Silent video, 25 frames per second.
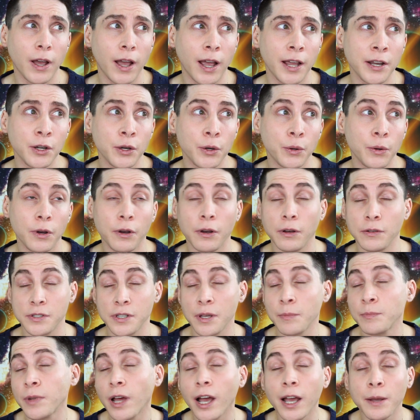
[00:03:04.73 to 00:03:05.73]
I know
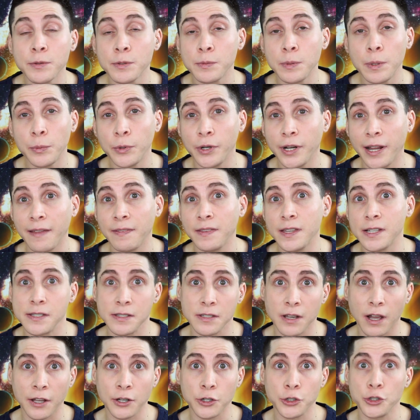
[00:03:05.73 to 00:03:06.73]
sometimes people get
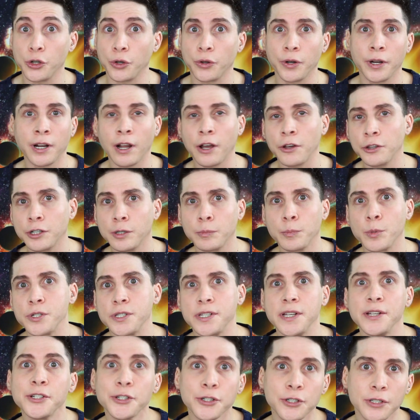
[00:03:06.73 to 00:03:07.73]
this done during other
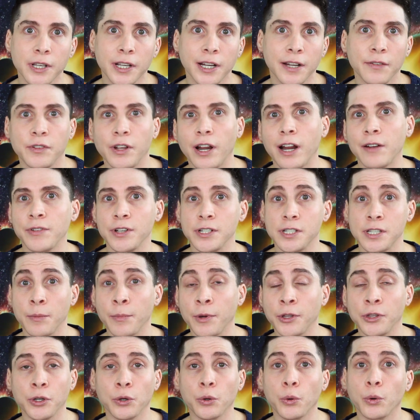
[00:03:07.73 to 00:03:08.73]
procedures, like if they're having
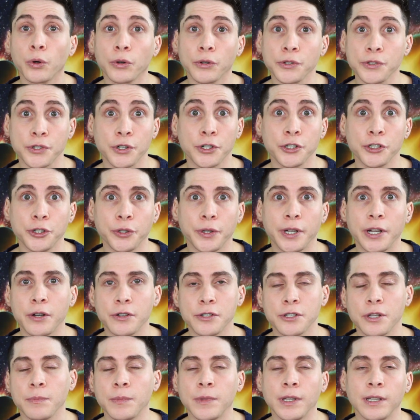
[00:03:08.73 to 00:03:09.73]
some other oral surgery
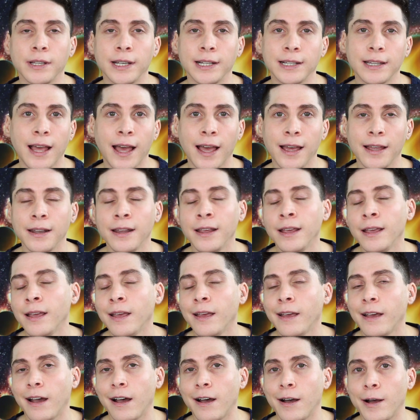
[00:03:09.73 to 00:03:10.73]
or something like that,
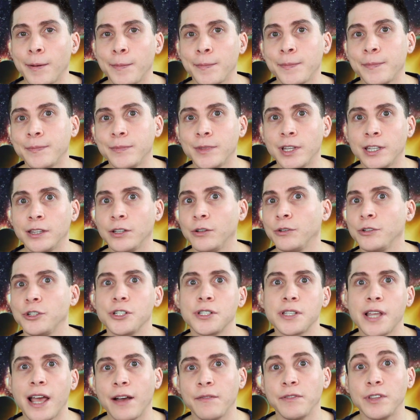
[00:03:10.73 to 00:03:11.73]
then they'll
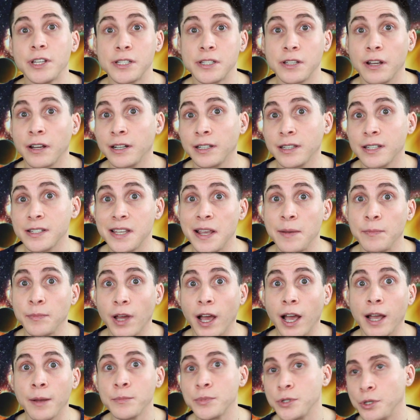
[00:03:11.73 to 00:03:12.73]
just have this done at the same
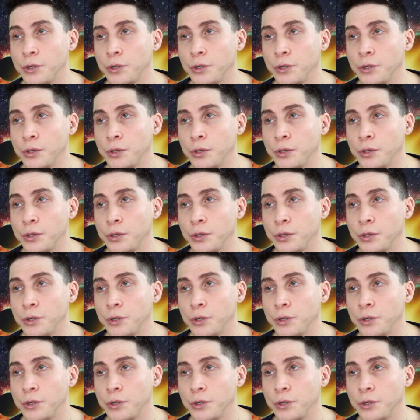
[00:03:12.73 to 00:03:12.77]
time.